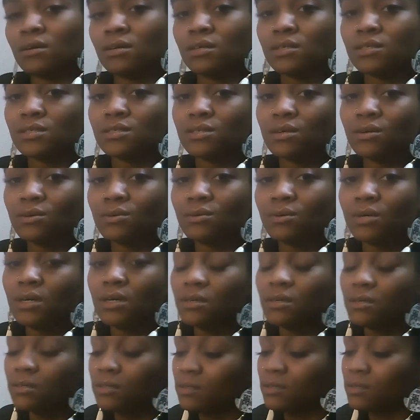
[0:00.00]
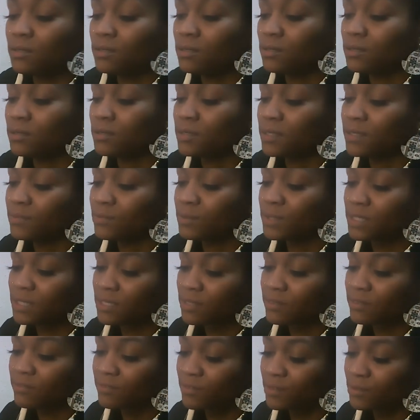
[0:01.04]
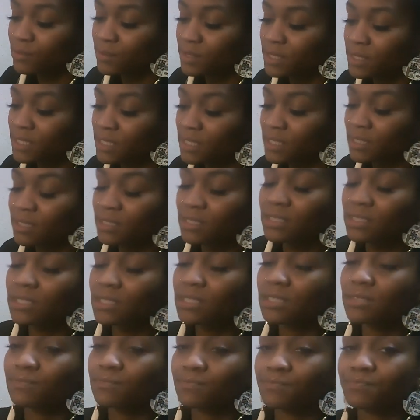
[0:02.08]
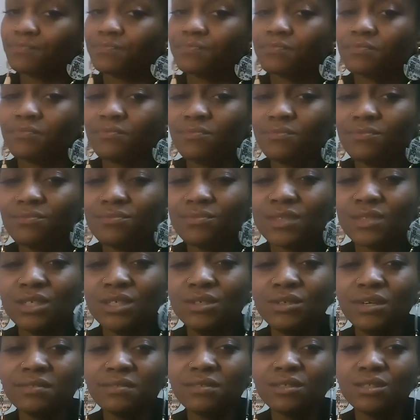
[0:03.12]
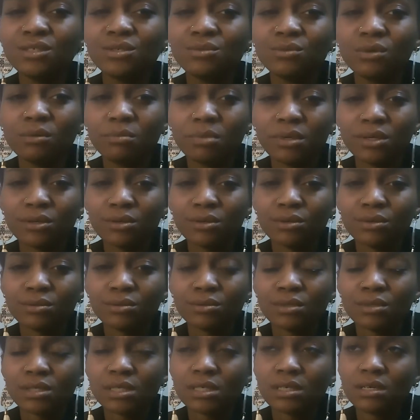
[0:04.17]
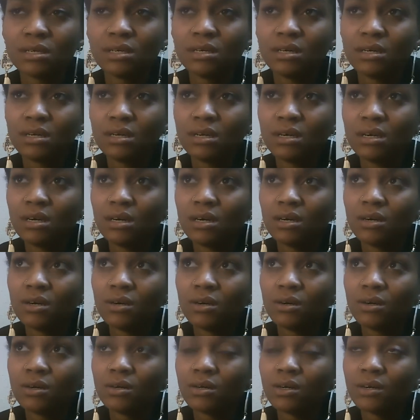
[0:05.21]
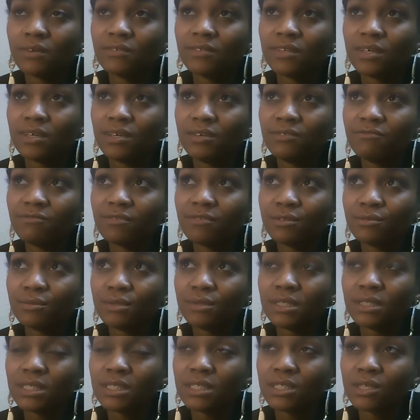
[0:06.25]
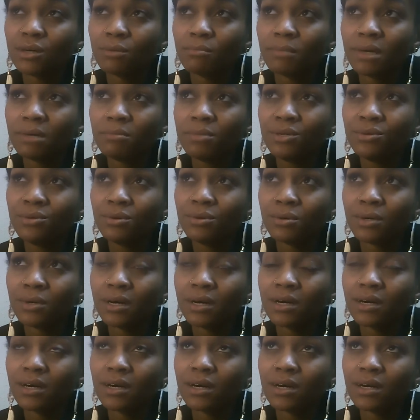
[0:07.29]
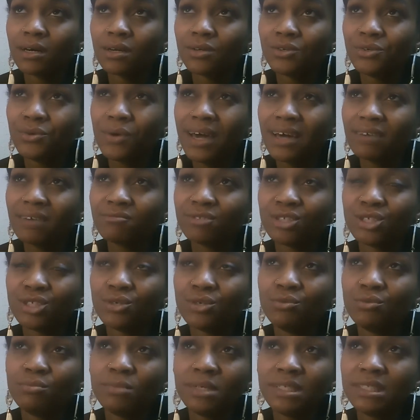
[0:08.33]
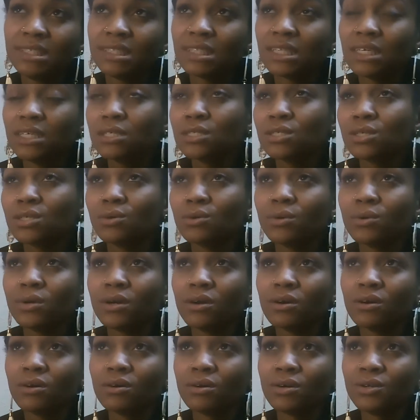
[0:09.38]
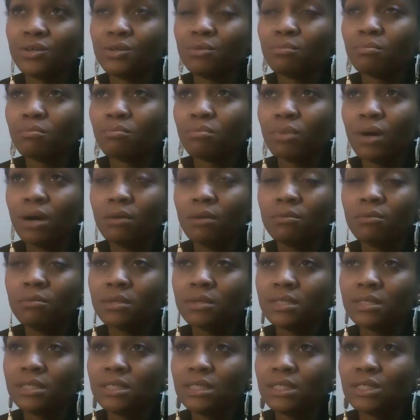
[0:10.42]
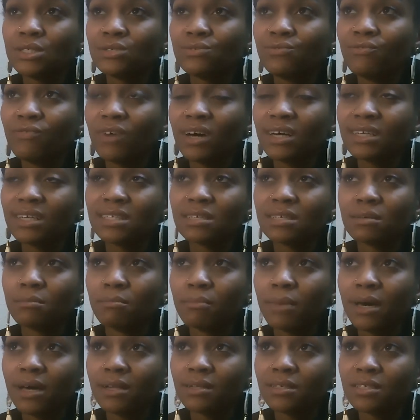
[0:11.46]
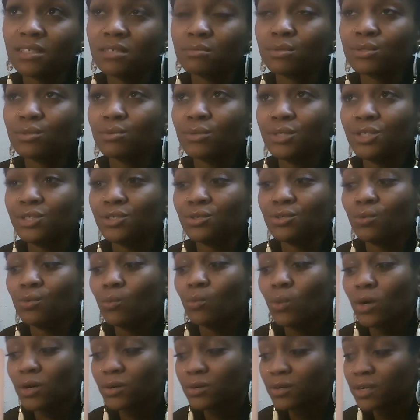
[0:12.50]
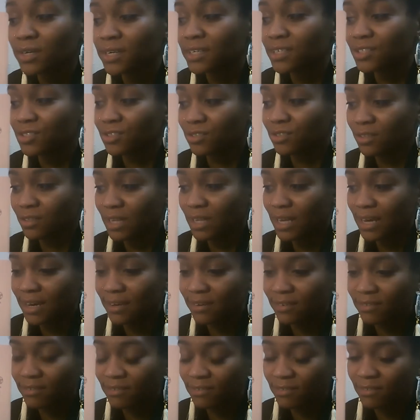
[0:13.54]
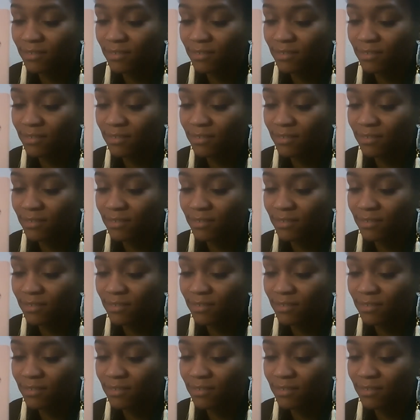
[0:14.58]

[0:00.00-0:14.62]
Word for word: so what's influencing this you have the two of pentacles of the influence. So maybe you are you have too many things going on. You probably need to find some balance between your work and your life,